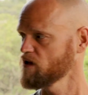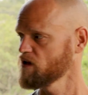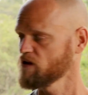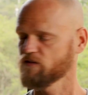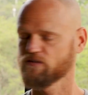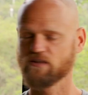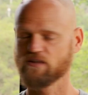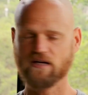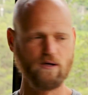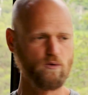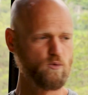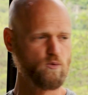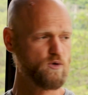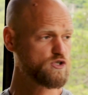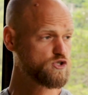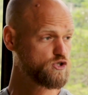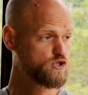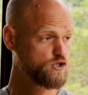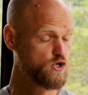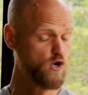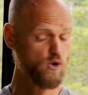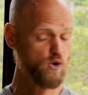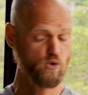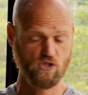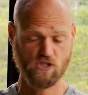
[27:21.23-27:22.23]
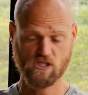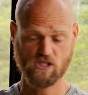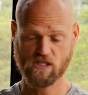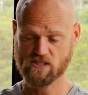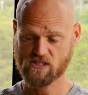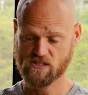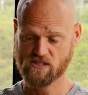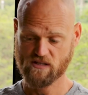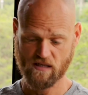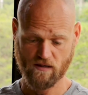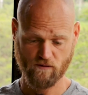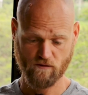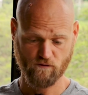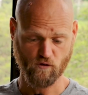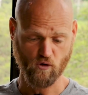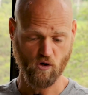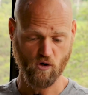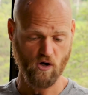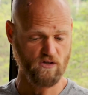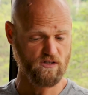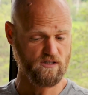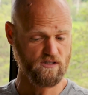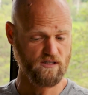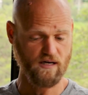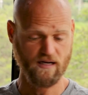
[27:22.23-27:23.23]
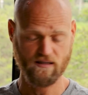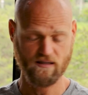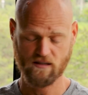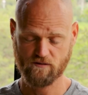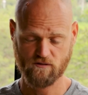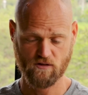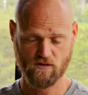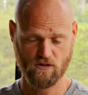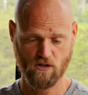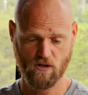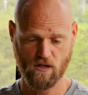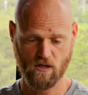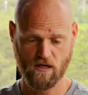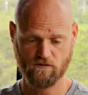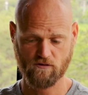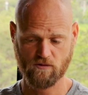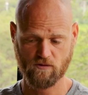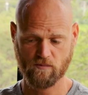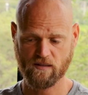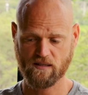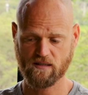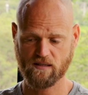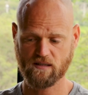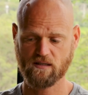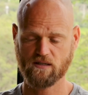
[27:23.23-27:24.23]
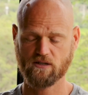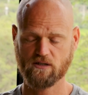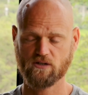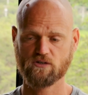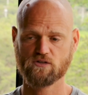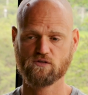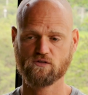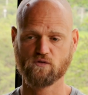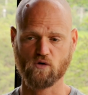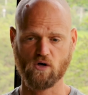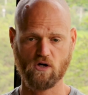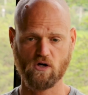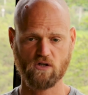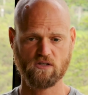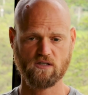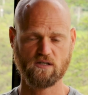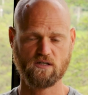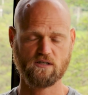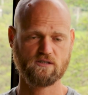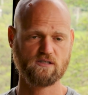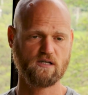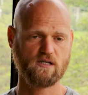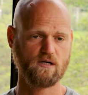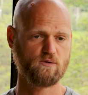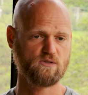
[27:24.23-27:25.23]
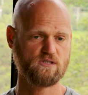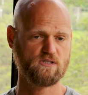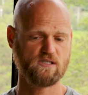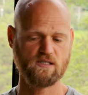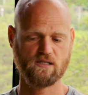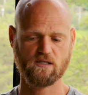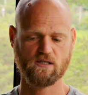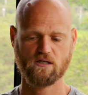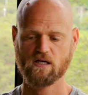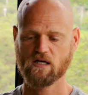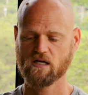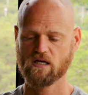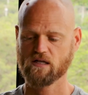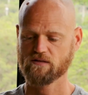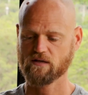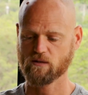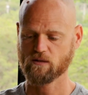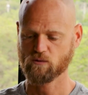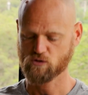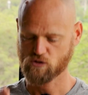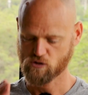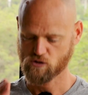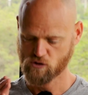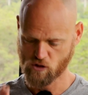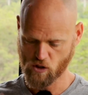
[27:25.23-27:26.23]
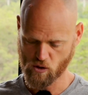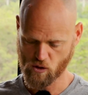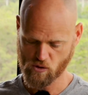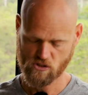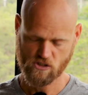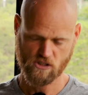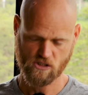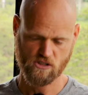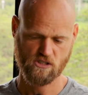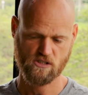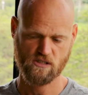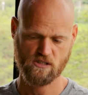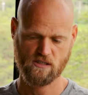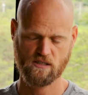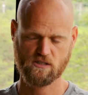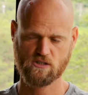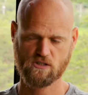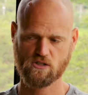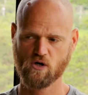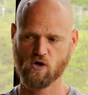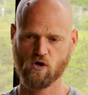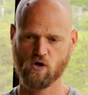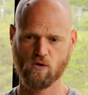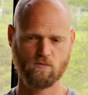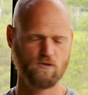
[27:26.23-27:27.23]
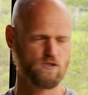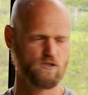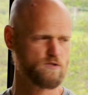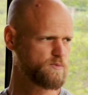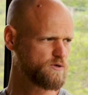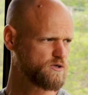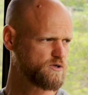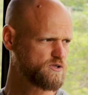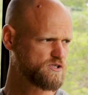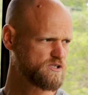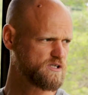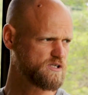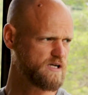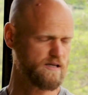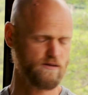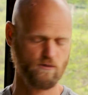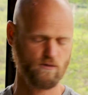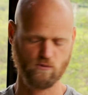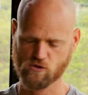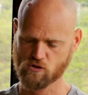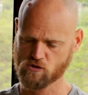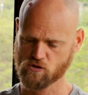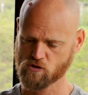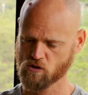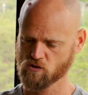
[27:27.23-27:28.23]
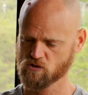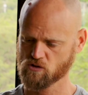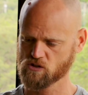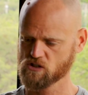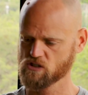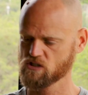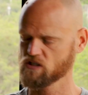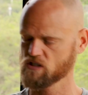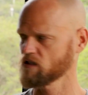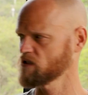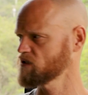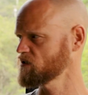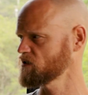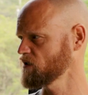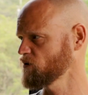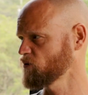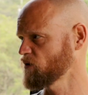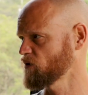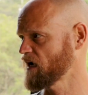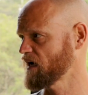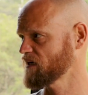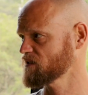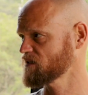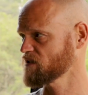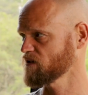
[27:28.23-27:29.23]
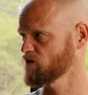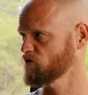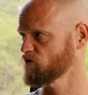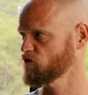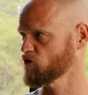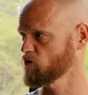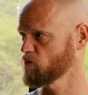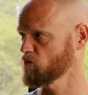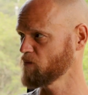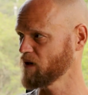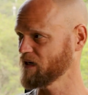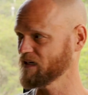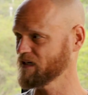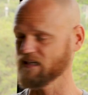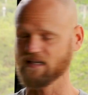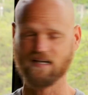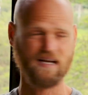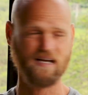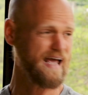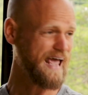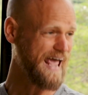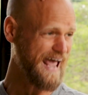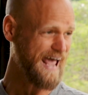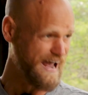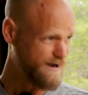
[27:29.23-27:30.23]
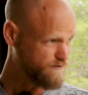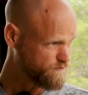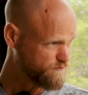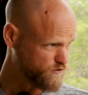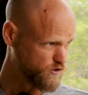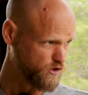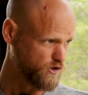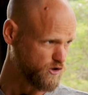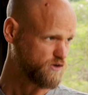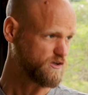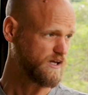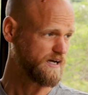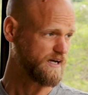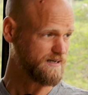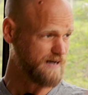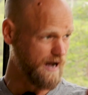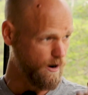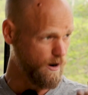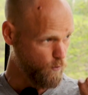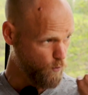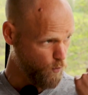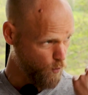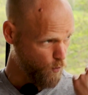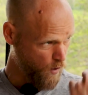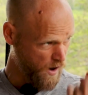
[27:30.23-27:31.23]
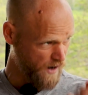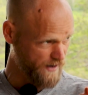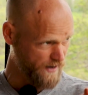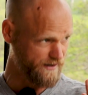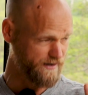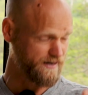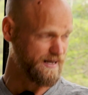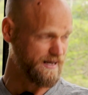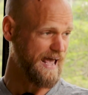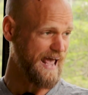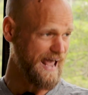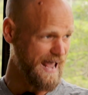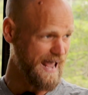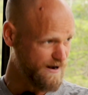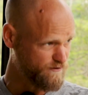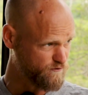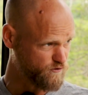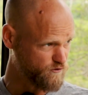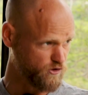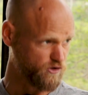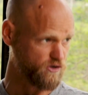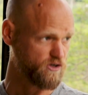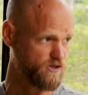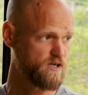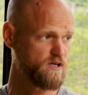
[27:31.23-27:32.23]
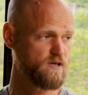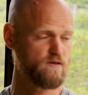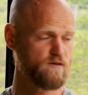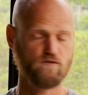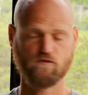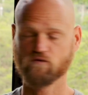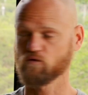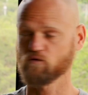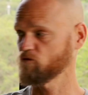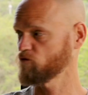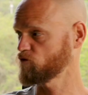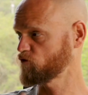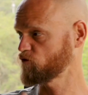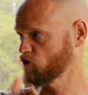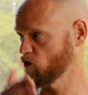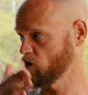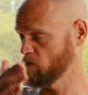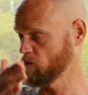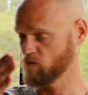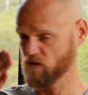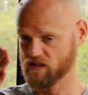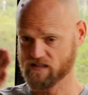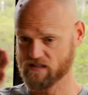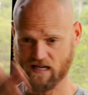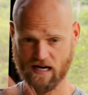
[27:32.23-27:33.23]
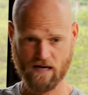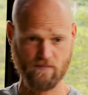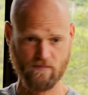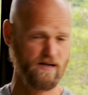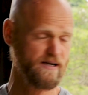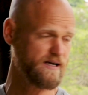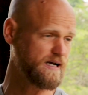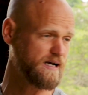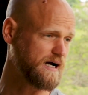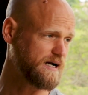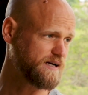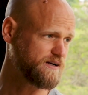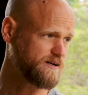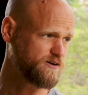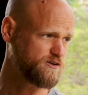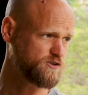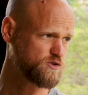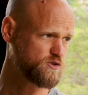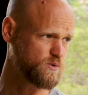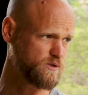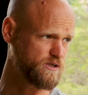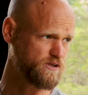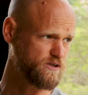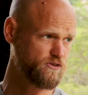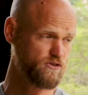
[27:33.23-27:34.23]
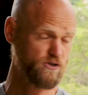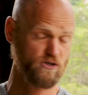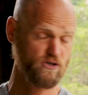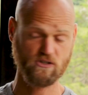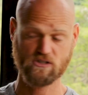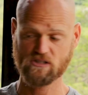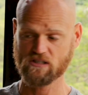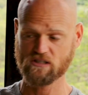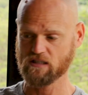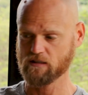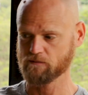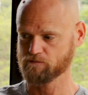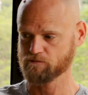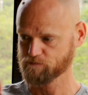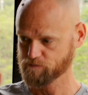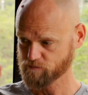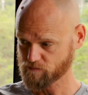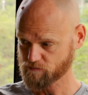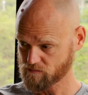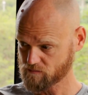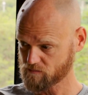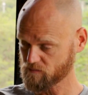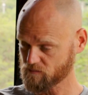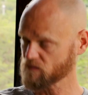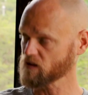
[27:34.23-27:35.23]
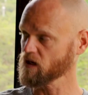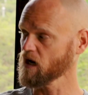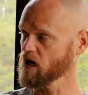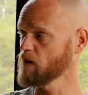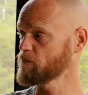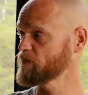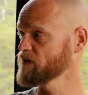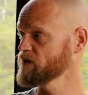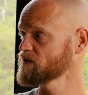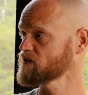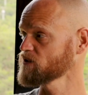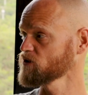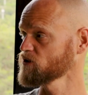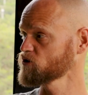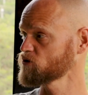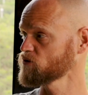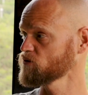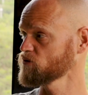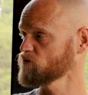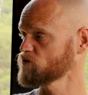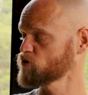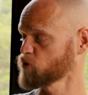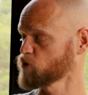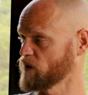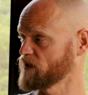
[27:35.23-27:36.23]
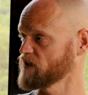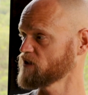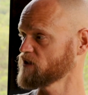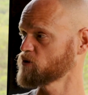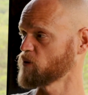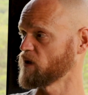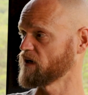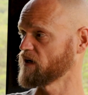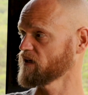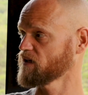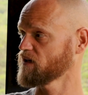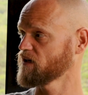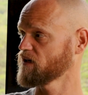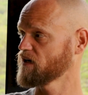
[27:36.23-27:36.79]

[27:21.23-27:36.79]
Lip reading: There was no such thing I lived in Loja for many years. For all the years I was here, there was no such thing as a homeless person, and there was no such thing as anyone asking for money ever. Like not one ever, from the time I got here in 2013 up until 2020.